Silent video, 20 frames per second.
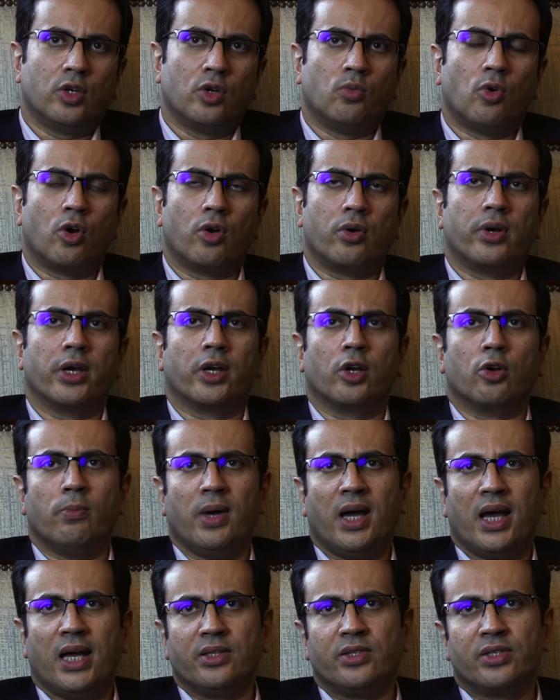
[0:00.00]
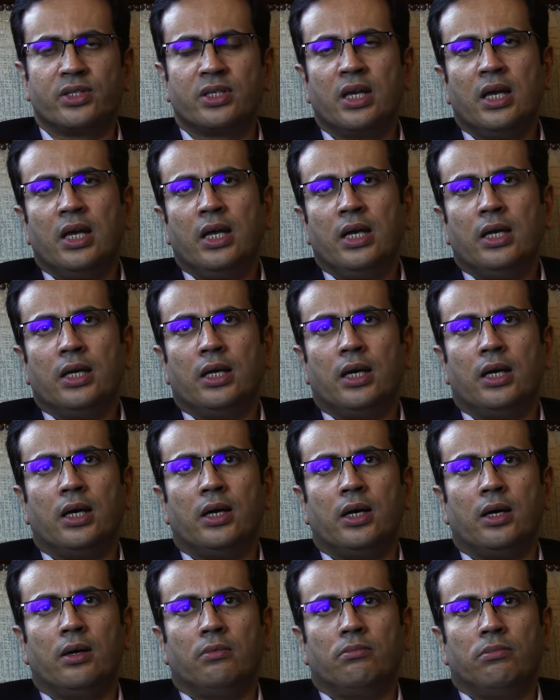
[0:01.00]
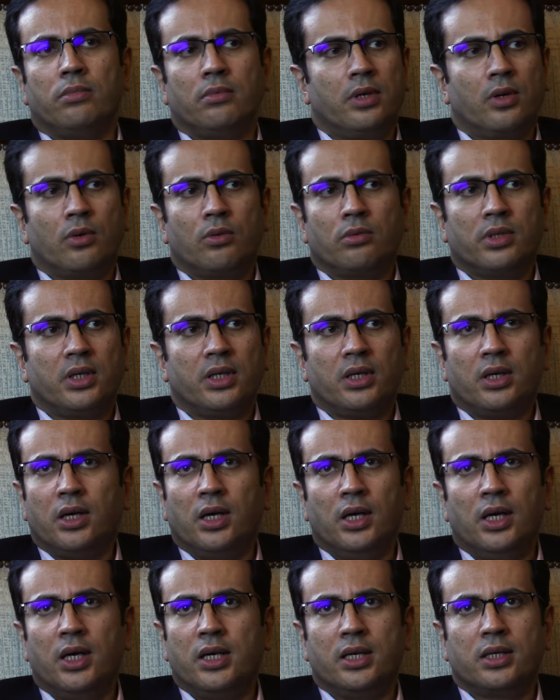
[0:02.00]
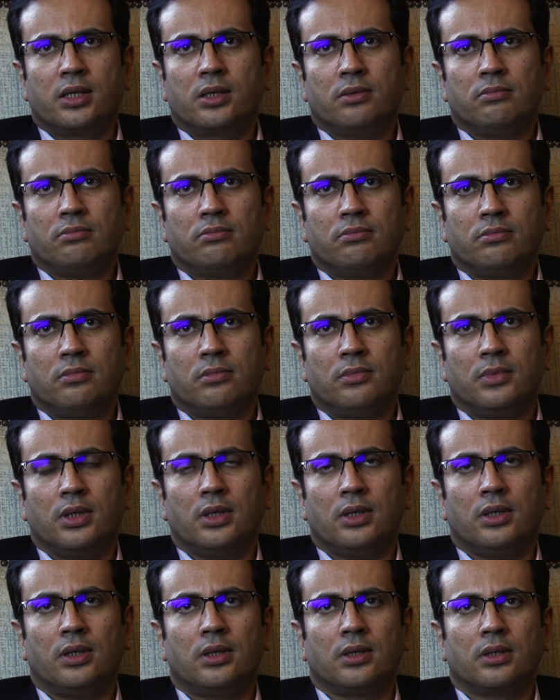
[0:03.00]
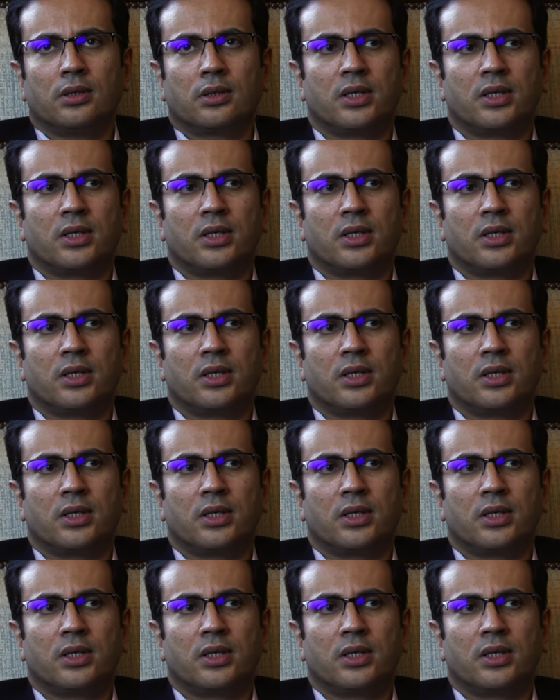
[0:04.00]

you know, wandering nomads, uh, you know, their herd uh,